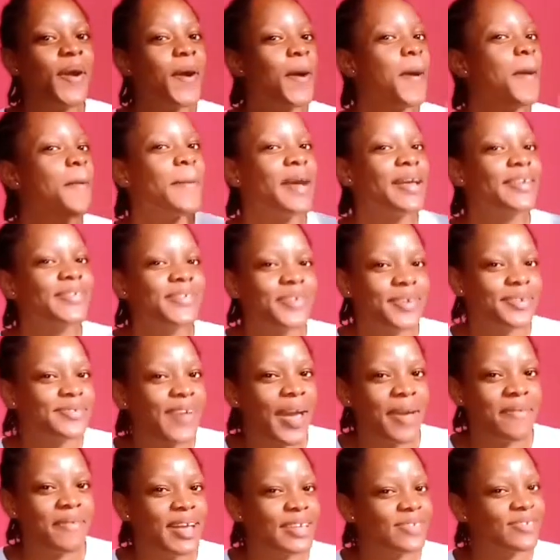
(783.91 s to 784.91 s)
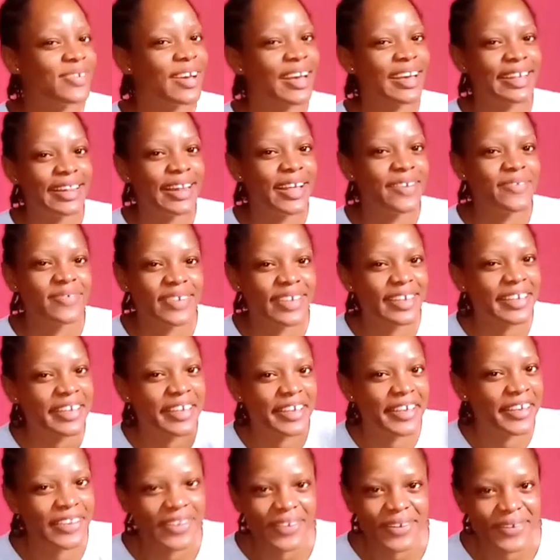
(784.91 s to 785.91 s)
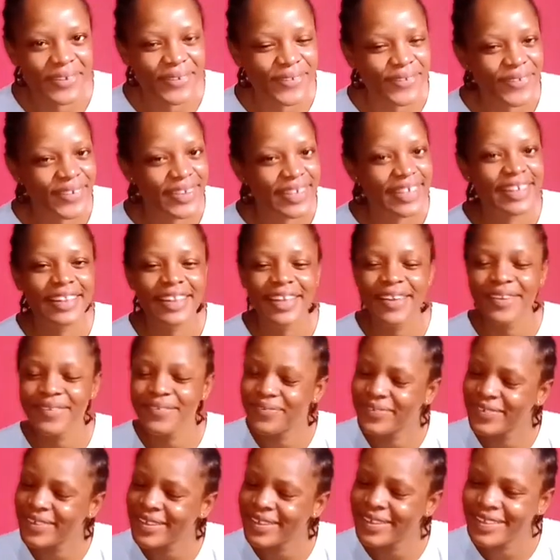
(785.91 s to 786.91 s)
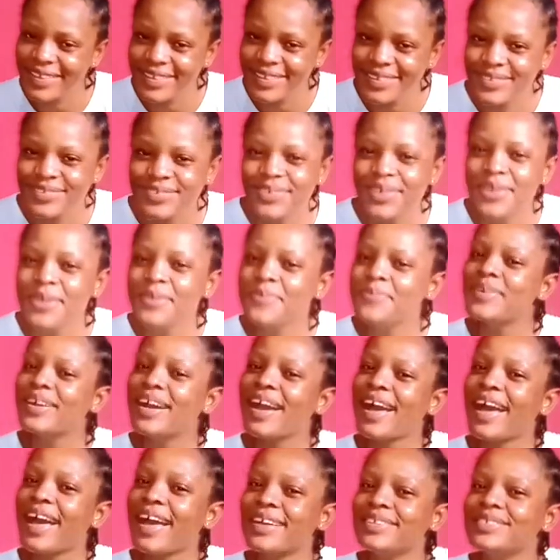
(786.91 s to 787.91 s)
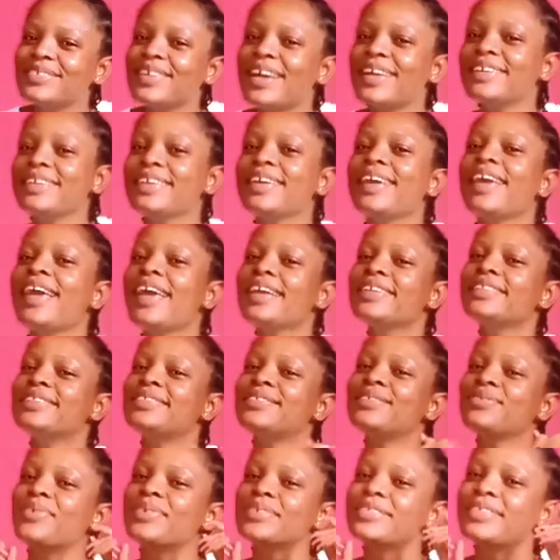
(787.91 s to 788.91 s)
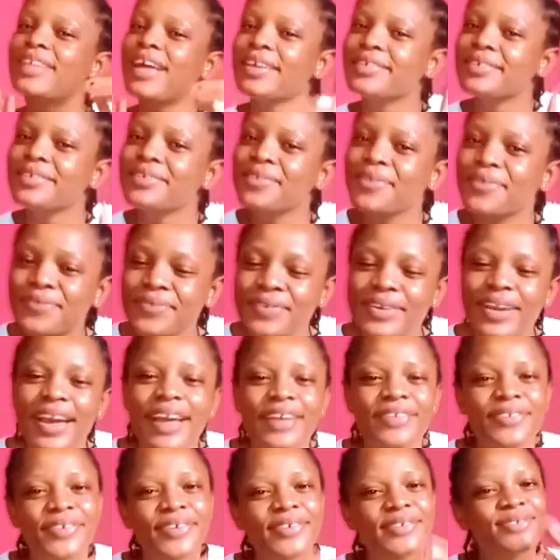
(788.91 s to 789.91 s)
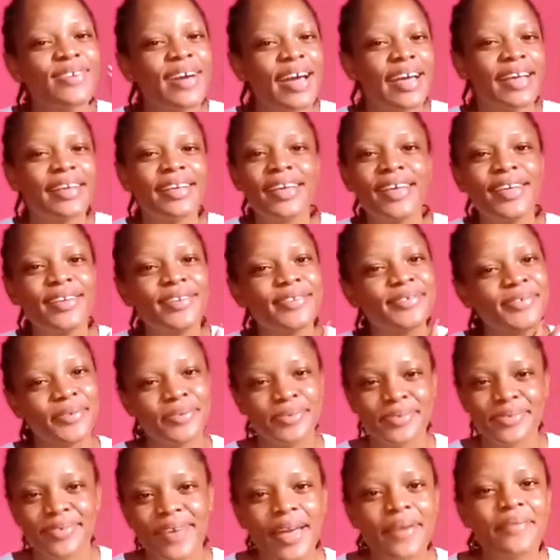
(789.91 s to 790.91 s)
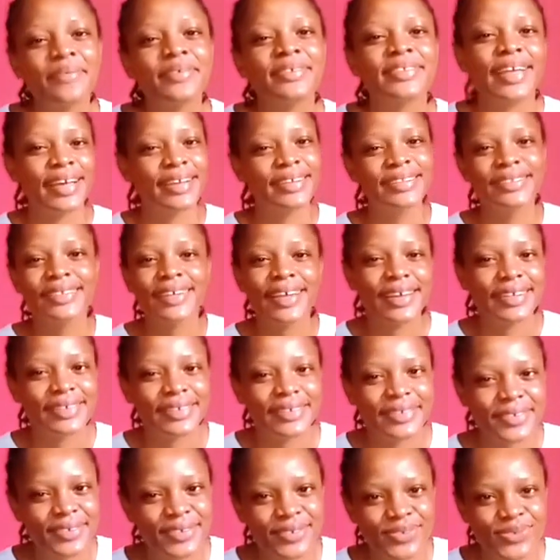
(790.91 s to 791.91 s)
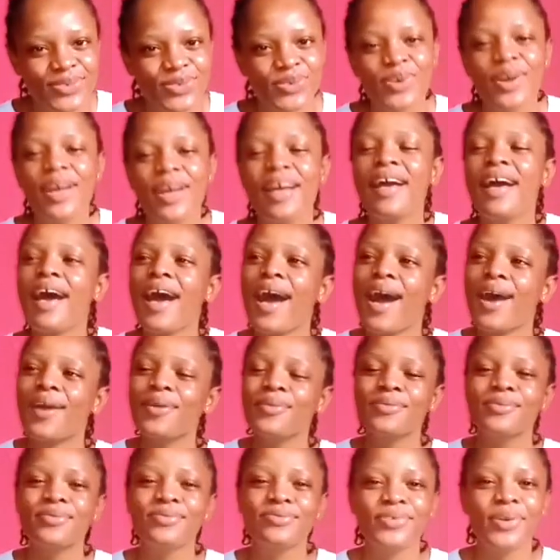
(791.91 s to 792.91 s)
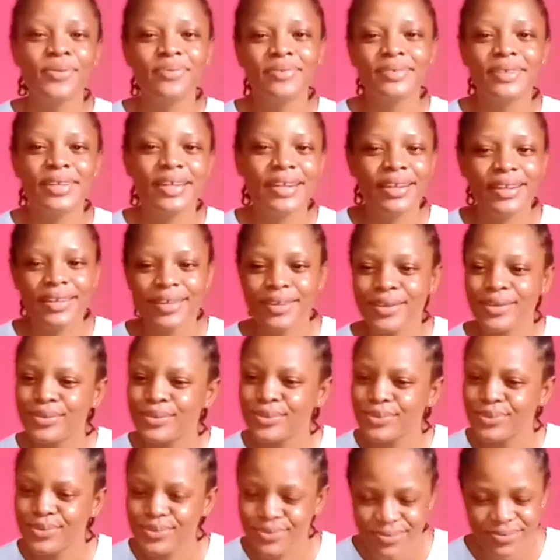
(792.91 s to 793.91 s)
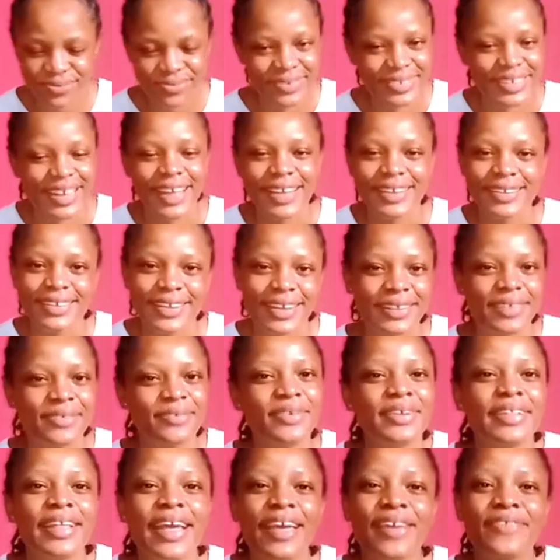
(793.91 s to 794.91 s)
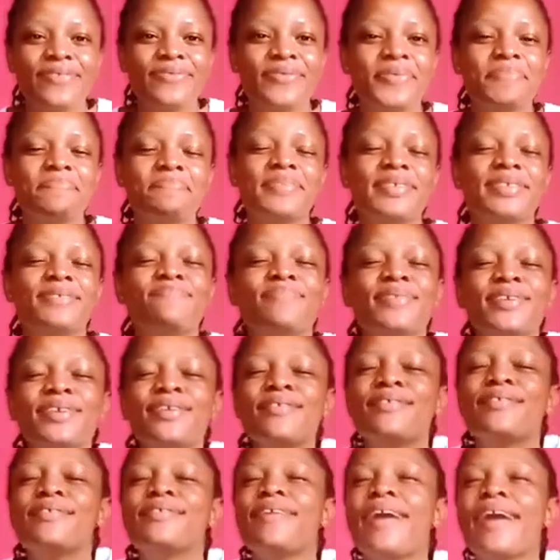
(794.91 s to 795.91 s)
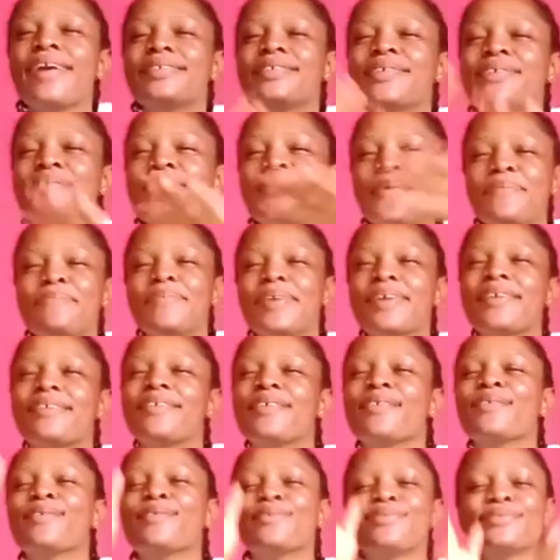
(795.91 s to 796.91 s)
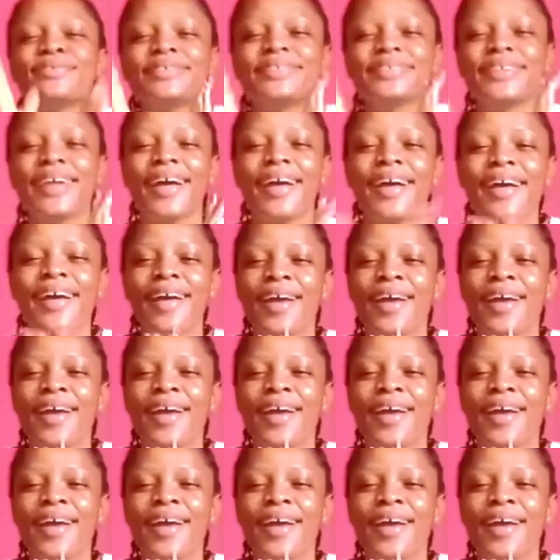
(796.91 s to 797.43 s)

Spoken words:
all my subscribers were 11k, yo, 11k. So if you can actually, 1000 of you can just go and subscribe on that channel. So I will drop the link soon for that channel. When I drop it, be cool. I take a big old phone.